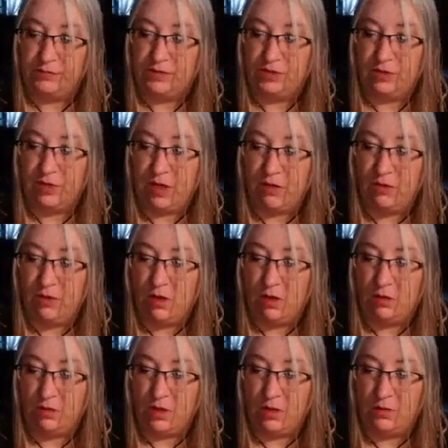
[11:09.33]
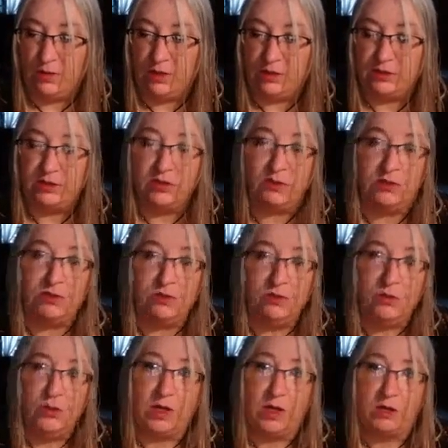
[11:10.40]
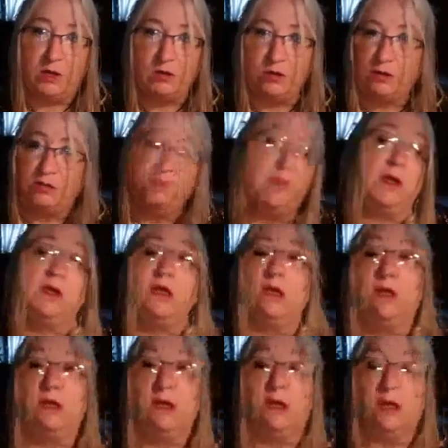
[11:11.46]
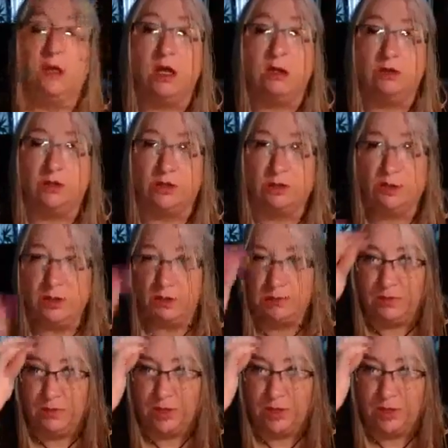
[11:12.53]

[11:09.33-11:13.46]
So that will all go in there. So when I use my altar,